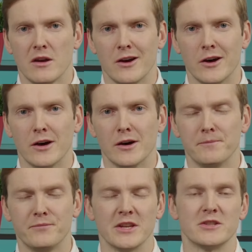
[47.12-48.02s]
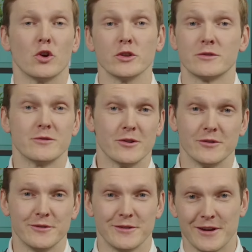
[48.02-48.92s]

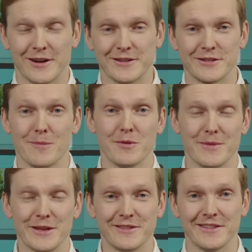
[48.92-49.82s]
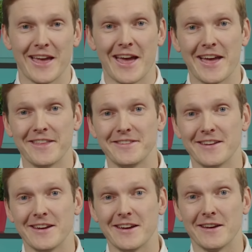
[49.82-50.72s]
testosterone supplement,
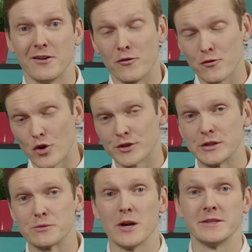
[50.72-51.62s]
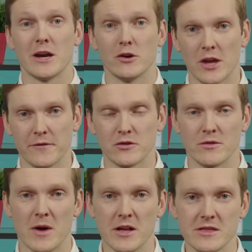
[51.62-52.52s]
and of course it runs out
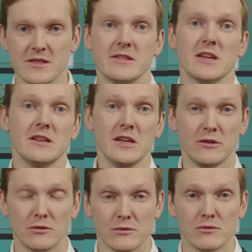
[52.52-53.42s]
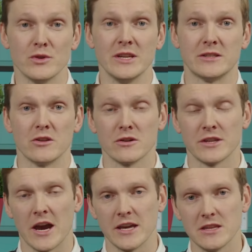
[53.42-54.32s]
after a month and they need to
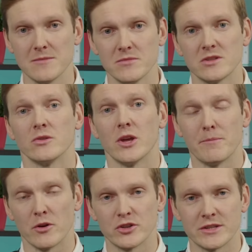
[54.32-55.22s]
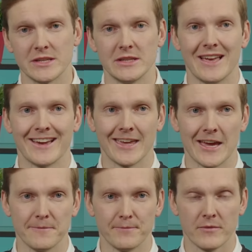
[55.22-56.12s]
restock the item, so they purchase it
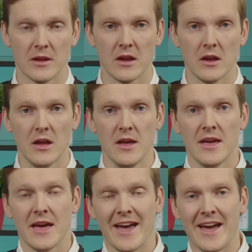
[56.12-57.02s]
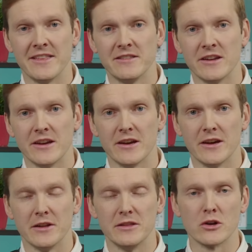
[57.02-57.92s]
again. And
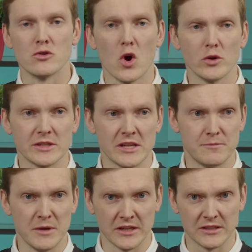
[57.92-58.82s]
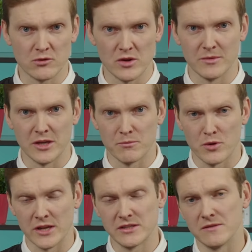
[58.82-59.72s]
the growth has been extremely
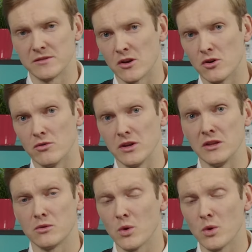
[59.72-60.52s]
impressive. So in